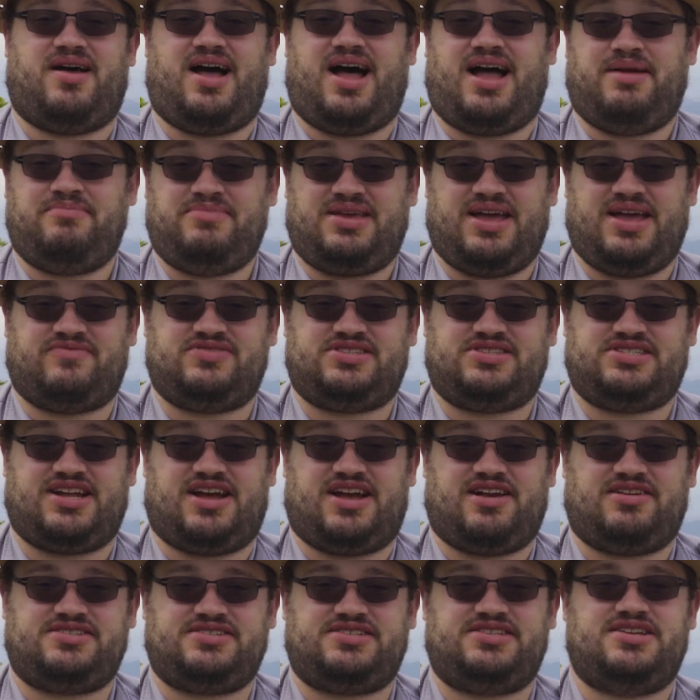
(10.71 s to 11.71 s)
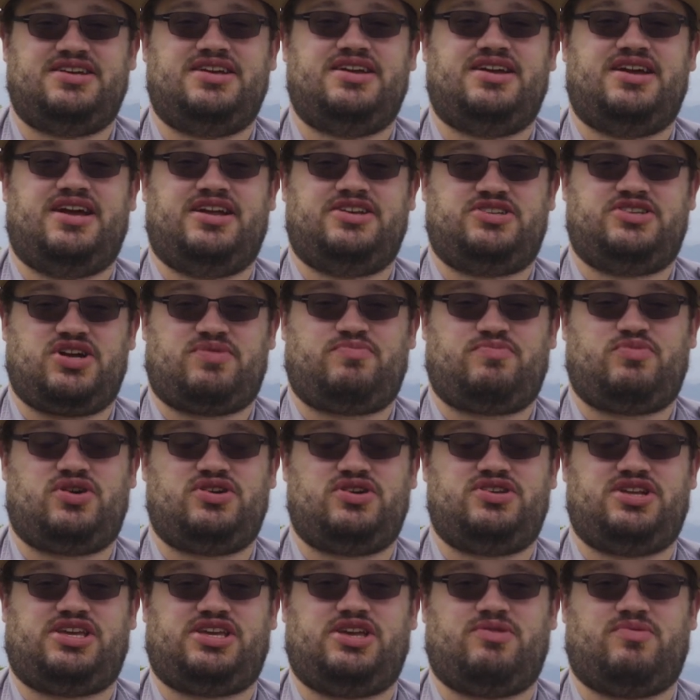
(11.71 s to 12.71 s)
I'm Kevin Stiles, interpreter
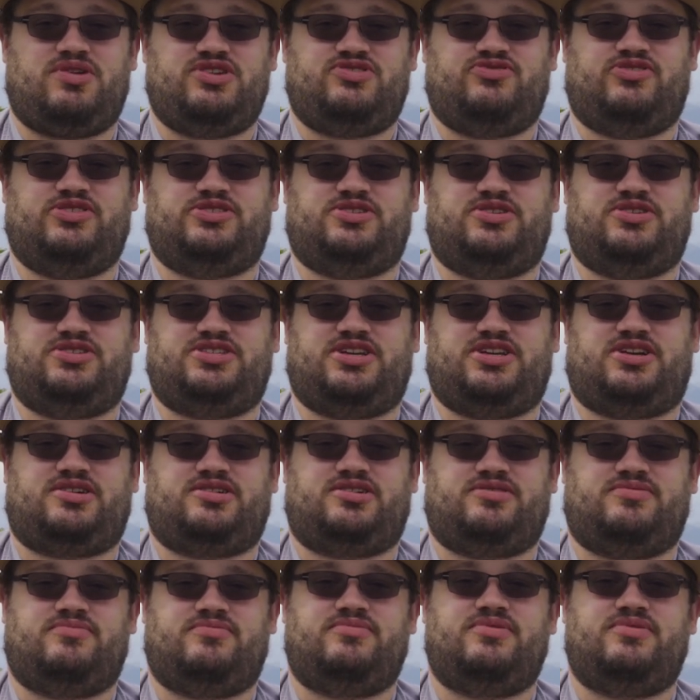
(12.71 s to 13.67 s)
at Dickey Ridge Visitor Center.